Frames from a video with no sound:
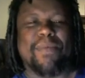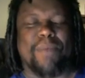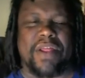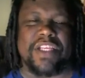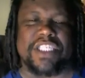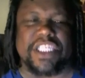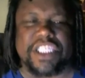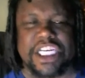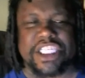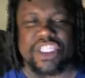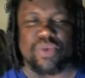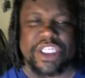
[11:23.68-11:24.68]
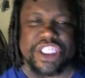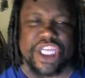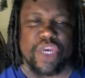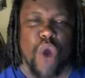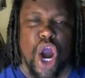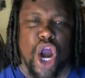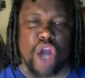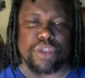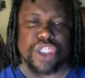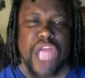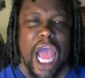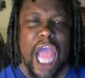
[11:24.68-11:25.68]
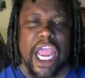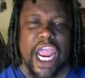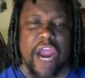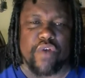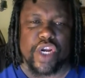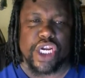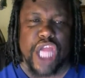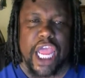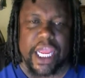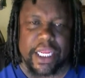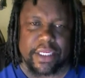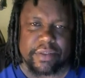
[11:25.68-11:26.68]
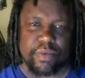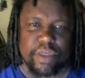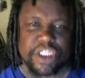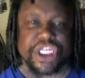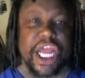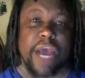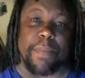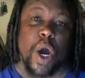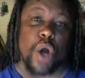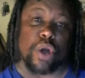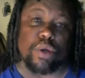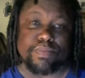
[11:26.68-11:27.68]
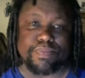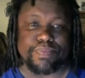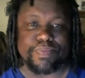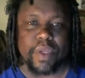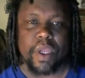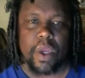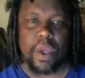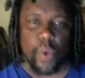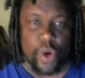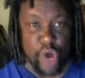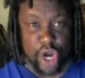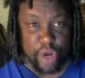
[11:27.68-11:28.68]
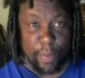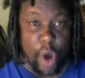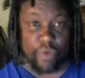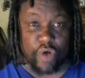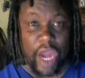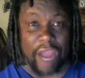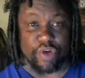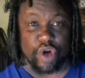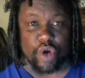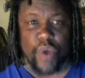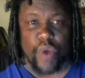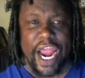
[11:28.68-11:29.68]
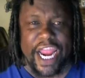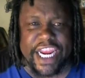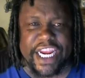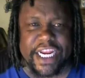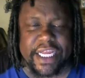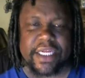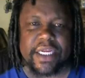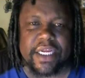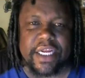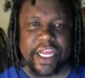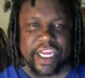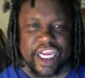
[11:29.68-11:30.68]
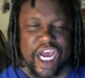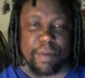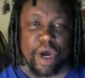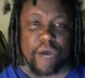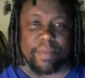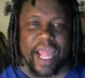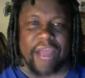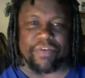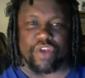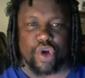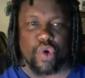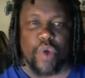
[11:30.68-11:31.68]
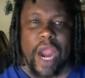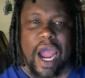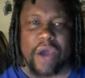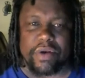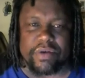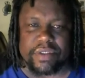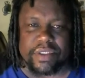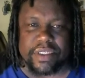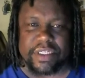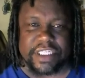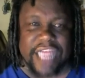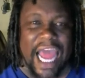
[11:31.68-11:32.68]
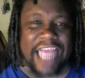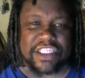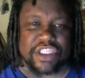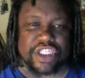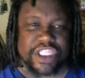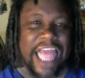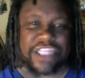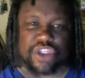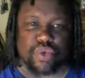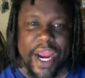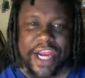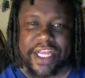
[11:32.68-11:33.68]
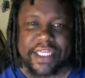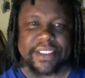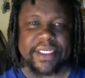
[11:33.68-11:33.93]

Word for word: Brothers and sisters, we see worms die every day. We step on them. We run them over after a rain. They come up after the ground is nice and saturated.